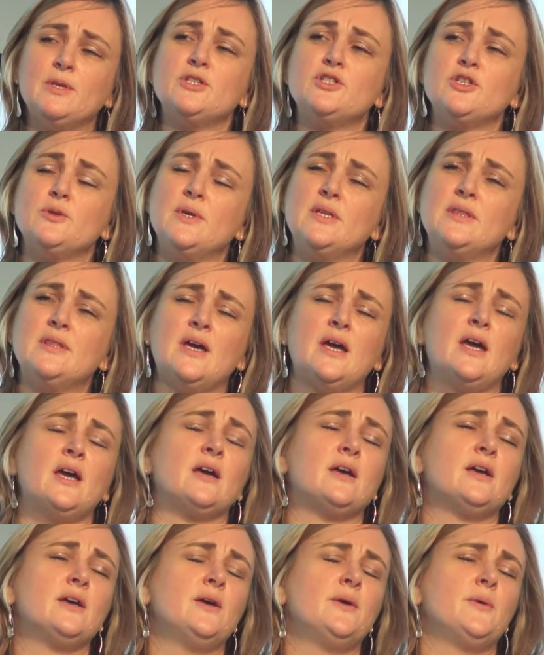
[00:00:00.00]
are doing
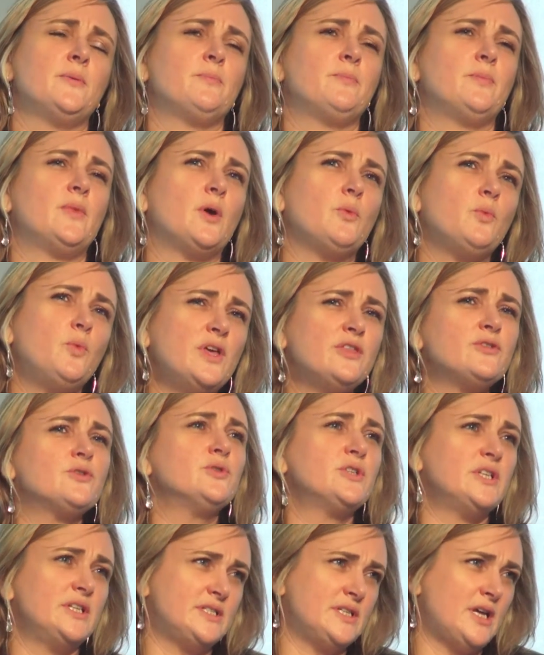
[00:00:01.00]
that with
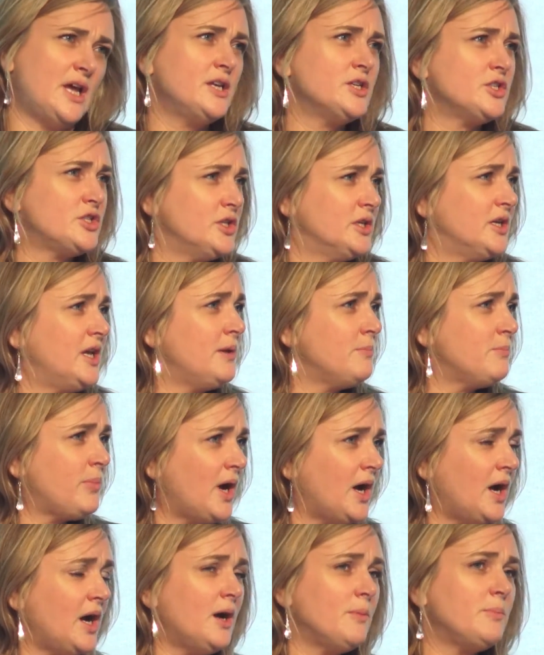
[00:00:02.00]
good intention, in
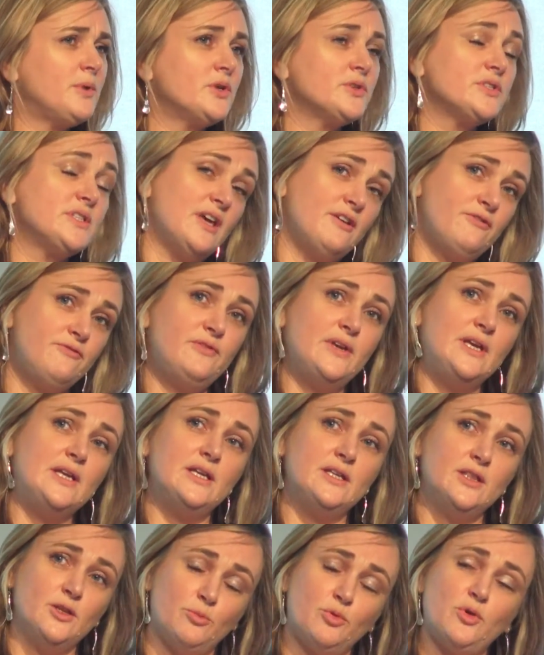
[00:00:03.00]
part because they're
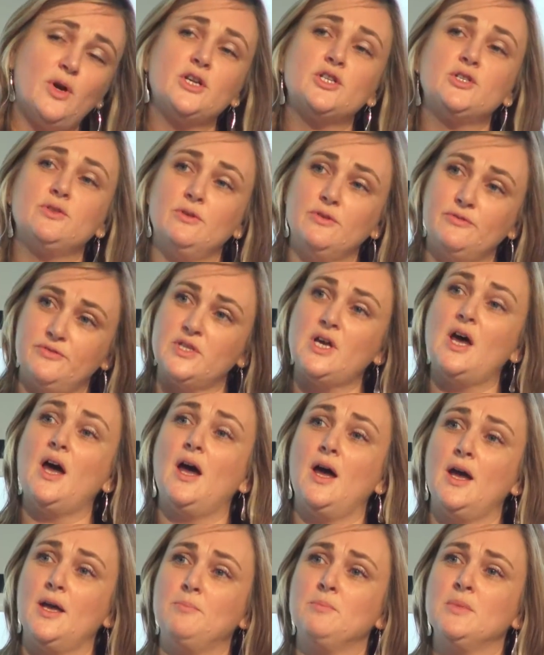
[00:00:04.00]
feeling the pressure of
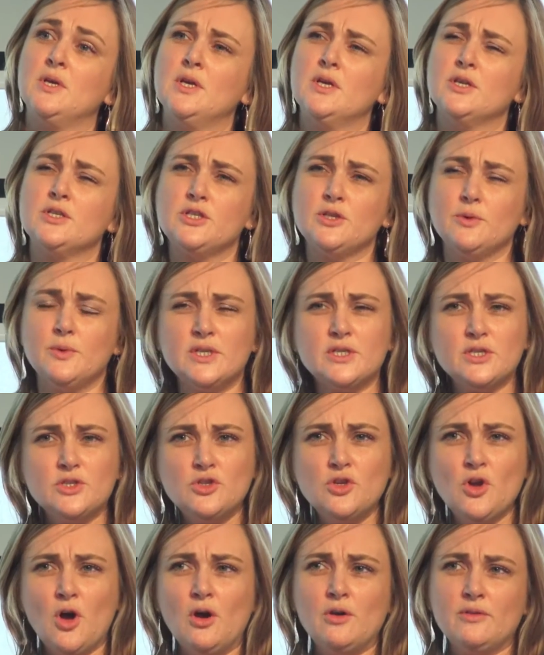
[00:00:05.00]
time. So it's
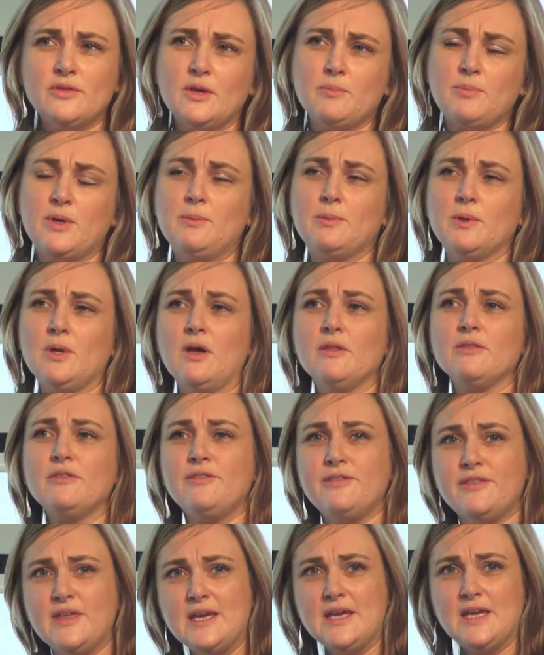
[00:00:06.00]
not that people aren't
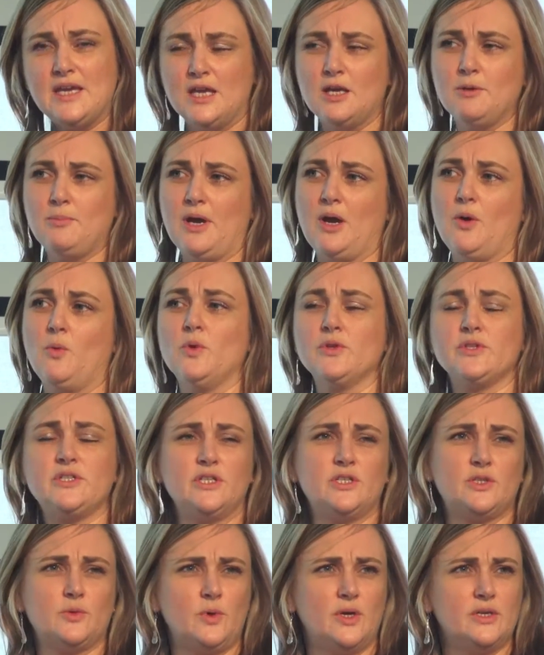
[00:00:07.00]
thinking about
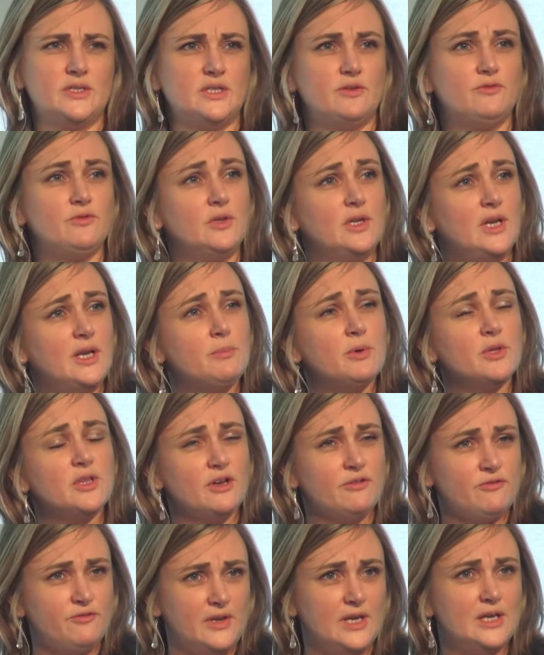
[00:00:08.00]
wanting to work differently, but
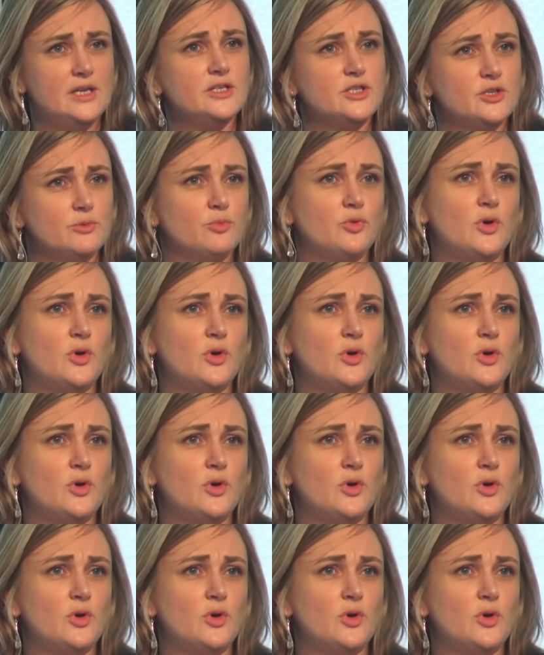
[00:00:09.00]
they're feeling some